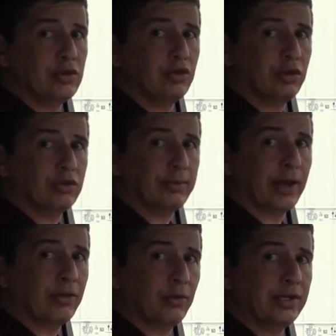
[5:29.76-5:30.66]
Usually there's
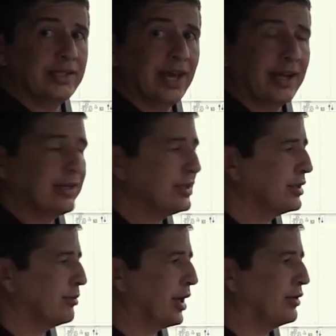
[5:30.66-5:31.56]
about three settings,
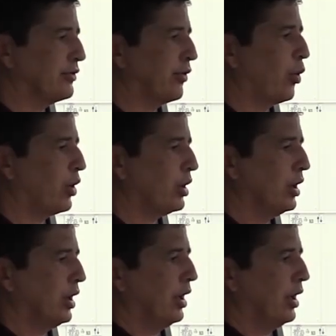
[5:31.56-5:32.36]
sometimes four.